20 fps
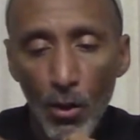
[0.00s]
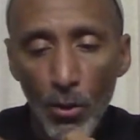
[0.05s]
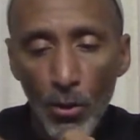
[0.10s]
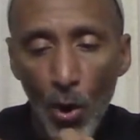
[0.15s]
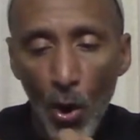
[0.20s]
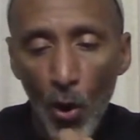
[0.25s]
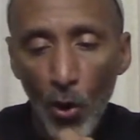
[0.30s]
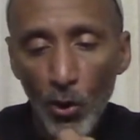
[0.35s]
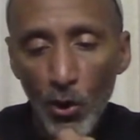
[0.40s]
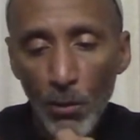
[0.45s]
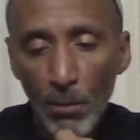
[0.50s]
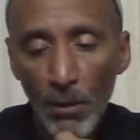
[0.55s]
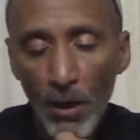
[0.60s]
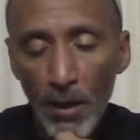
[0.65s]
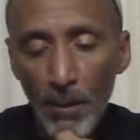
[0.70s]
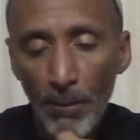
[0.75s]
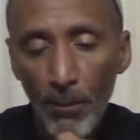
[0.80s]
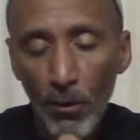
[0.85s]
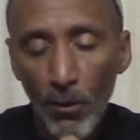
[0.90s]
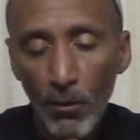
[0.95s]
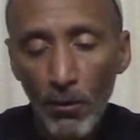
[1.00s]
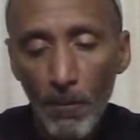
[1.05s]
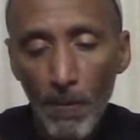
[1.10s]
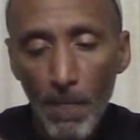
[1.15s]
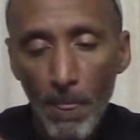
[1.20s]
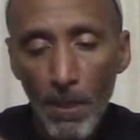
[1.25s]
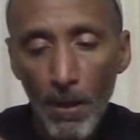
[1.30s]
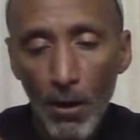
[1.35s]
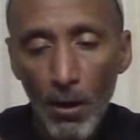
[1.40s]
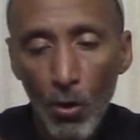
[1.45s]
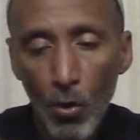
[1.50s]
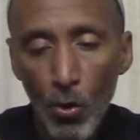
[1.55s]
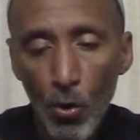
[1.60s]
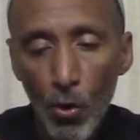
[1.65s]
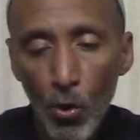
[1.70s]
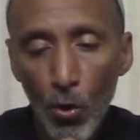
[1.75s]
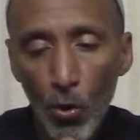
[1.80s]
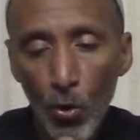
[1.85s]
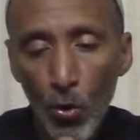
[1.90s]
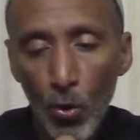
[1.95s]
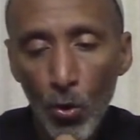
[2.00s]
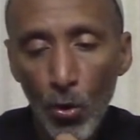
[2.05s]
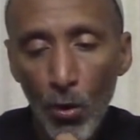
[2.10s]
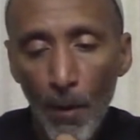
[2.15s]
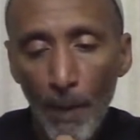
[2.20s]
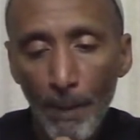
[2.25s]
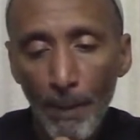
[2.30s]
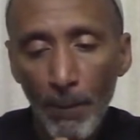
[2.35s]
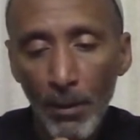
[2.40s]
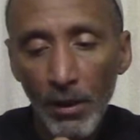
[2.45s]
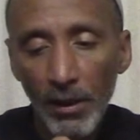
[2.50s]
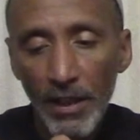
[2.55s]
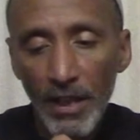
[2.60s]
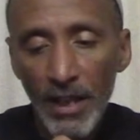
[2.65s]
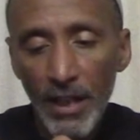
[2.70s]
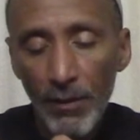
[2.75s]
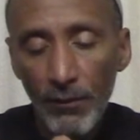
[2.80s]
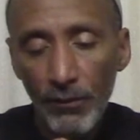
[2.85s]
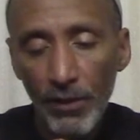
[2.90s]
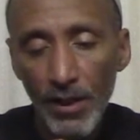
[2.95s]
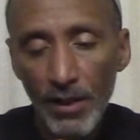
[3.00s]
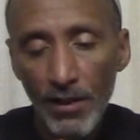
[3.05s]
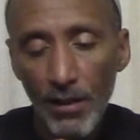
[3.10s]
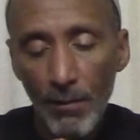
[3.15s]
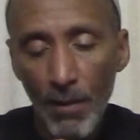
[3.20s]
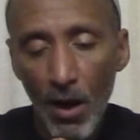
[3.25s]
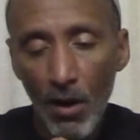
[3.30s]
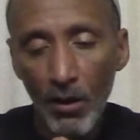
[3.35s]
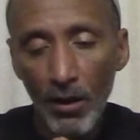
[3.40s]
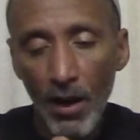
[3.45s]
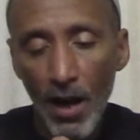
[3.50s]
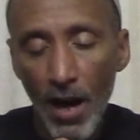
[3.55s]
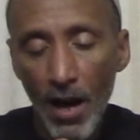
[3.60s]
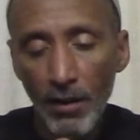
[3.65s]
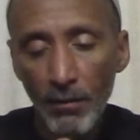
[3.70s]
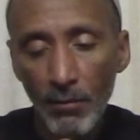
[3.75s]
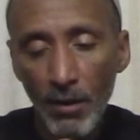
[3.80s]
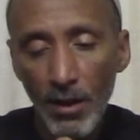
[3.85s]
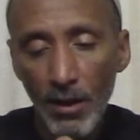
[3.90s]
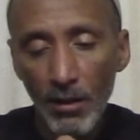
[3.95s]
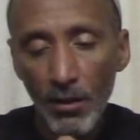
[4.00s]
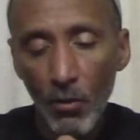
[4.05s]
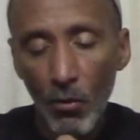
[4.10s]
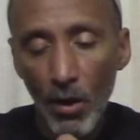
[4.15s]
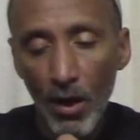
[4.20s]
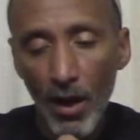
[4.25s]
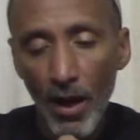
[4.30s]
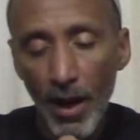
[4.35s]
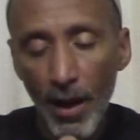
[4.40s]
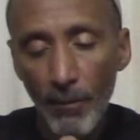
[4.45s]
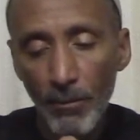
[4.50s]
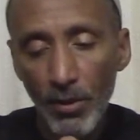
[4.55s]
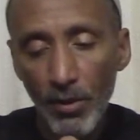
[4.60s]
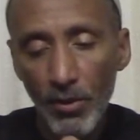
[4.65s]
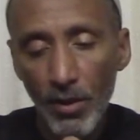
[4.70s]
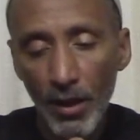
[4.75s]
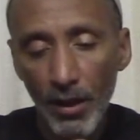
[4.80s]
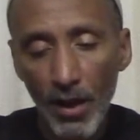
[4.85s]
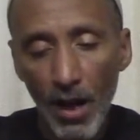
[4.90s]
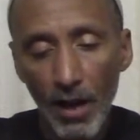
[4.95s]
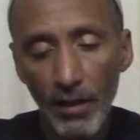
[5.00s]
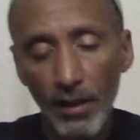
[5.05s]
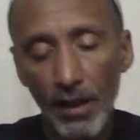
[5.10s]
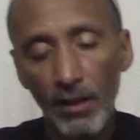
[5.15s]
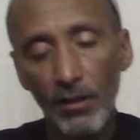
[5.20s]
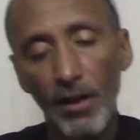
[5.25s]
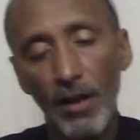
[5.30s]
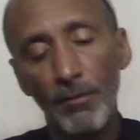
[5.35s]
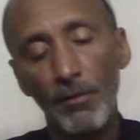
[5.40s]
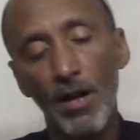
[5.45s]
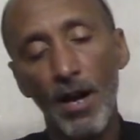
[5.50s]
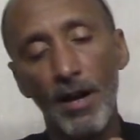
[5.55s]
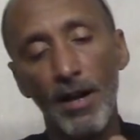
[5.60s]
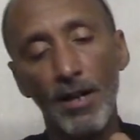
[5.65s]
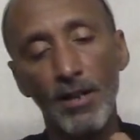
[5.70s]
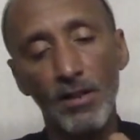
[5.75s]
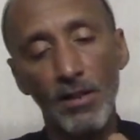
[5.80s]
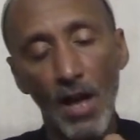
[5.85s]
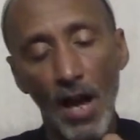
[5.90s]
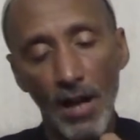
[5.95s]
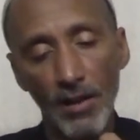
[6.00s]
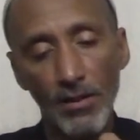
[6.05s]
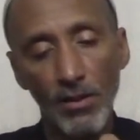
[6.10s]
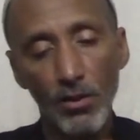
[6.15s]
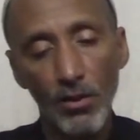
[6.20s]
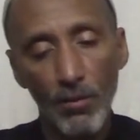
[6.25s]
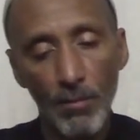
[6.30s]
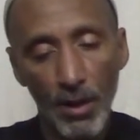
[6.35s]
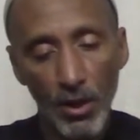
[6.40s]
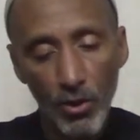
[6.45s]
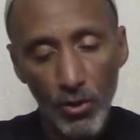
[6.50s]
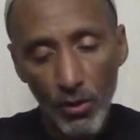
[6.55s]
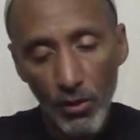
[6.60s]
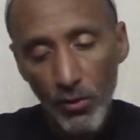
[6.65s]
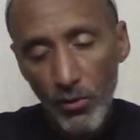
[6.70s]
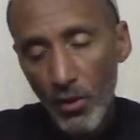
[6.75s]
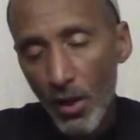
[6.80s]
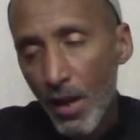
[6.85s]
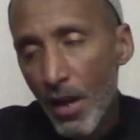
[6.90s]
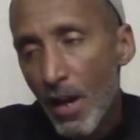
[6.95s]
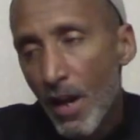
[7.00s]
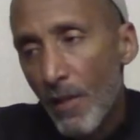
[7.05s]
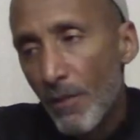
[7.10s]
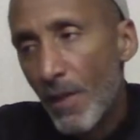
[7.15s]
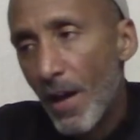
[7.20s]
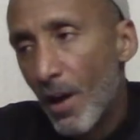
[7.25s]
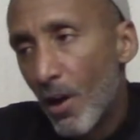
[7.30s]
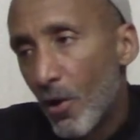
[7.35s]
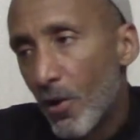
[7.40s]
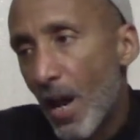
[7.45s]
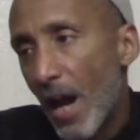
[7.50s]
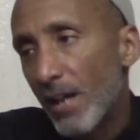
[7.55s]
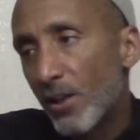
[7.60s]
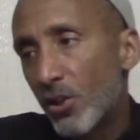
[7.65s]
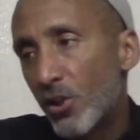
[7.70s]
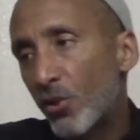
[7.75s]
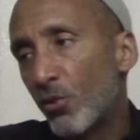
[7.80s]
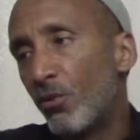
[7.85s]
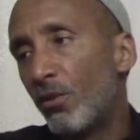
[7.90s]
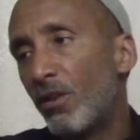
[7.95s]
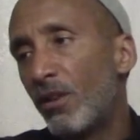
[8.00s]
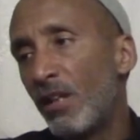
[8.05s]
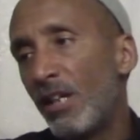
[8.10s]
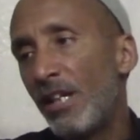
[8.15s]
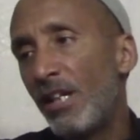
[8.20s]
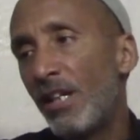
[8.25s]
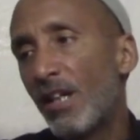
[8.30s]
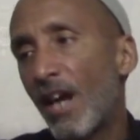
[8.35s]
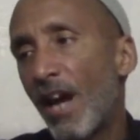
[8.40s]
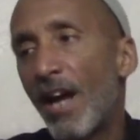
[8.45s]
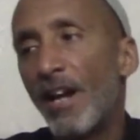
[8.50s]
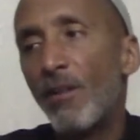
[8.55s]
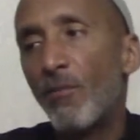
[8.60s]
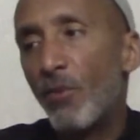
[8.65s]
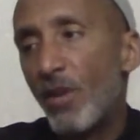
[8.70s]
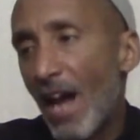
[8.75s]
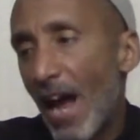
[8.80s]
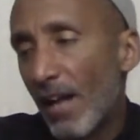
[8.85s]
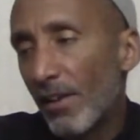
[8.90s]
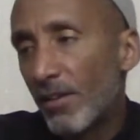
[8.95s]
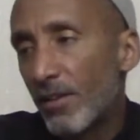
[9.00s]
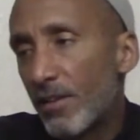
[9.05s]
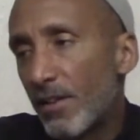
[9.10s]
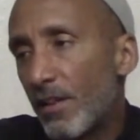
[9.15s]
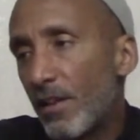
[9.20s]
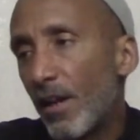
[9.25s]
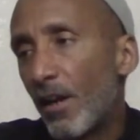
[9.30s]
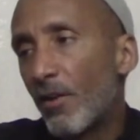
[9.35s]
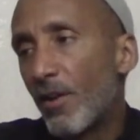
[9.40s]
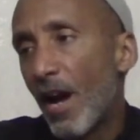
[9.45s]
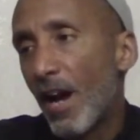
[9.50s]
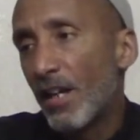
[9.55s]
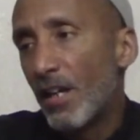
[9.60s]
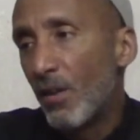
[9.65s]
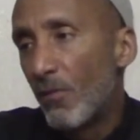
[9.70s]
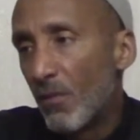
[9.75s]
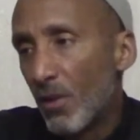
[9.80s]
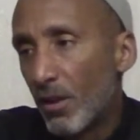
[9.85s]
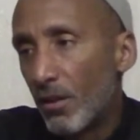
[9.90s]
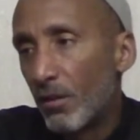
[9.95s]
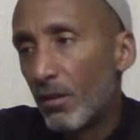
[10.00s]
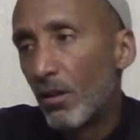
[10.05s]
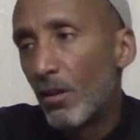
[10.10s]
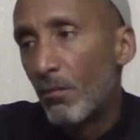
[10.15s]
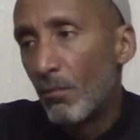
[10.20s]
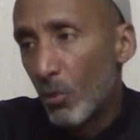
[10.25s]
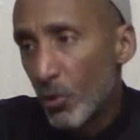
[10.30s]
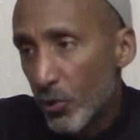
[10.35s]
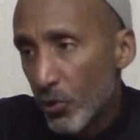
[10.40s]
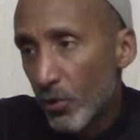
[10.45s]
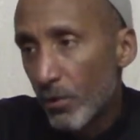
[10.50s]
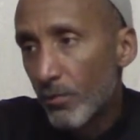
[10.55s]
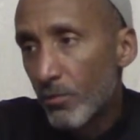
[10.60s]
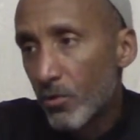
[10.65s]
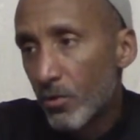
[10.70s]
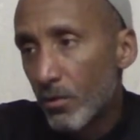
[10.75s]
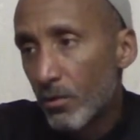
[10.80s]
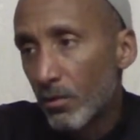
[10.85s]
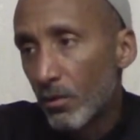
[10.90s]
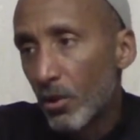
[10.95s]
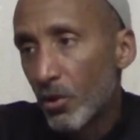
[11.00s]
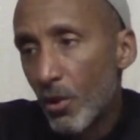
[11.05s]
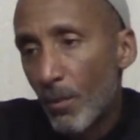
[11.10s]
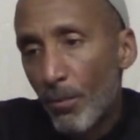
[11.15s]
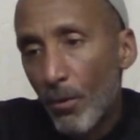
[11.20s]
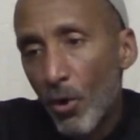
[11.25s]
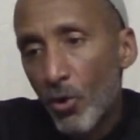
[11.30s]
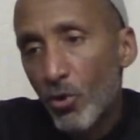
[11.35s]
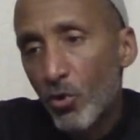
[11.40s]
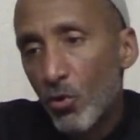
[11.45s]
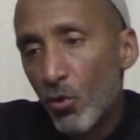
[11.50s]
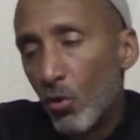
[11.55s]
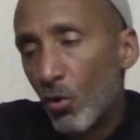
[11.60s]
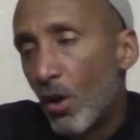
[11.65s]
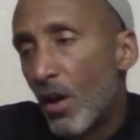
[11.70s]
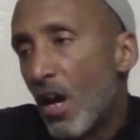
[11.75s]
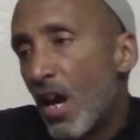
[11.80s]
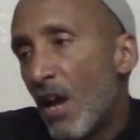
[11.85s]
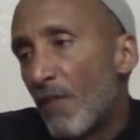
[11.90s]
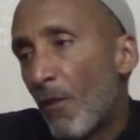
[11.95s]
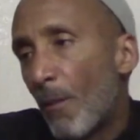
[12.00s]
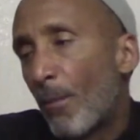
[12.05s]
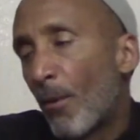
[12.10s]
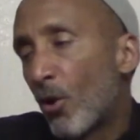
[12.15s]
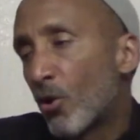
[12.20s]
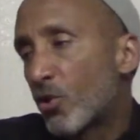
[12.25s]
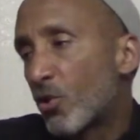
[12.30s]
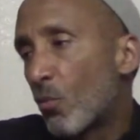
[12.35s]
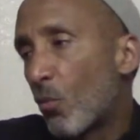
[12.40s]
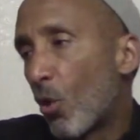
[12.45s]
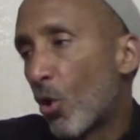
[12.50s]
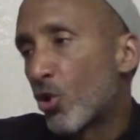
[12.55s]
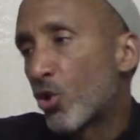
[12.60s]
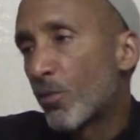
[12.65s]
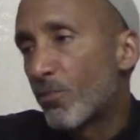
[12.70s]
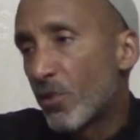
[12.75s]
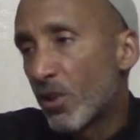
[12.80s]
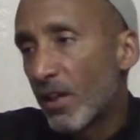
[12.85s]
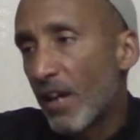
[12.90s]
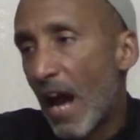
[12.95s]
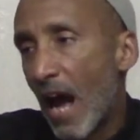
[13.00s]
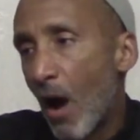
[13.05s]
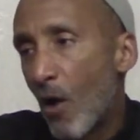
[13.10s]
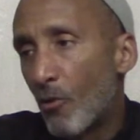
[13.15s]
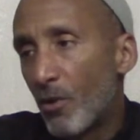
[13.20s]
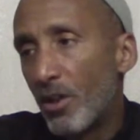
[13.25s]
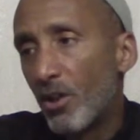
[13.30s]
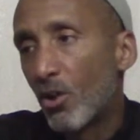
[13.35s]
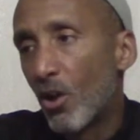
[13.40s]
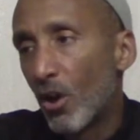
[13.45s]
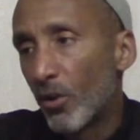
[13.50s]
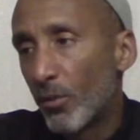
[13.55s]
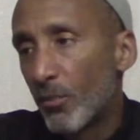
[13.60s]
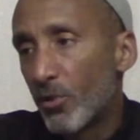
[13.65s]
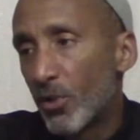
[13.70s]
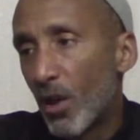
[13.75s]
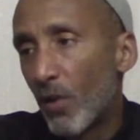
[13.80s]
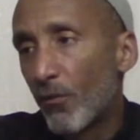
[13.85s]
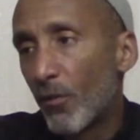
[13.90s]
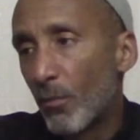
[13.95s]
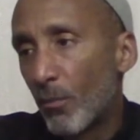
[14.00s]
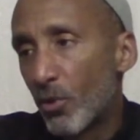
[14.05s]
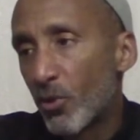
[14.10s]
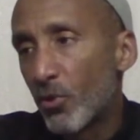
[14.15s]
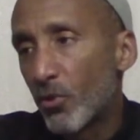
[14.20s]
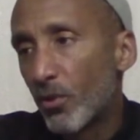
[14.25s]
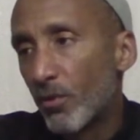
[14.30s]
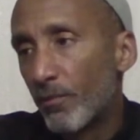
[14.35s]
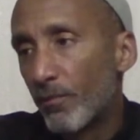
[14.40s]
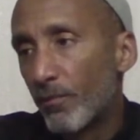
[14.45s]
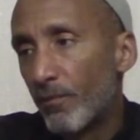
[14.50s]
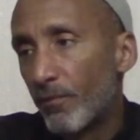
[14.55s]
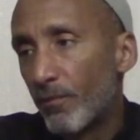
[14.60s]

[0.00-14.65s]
those people who believe this about God, meaning the Wahhabis, that God, they claim God has size and dimensions, they are not Sunni, and in reality they are not even Muslims. Because a person who, if a person worships a cow and he called himself a Muslim,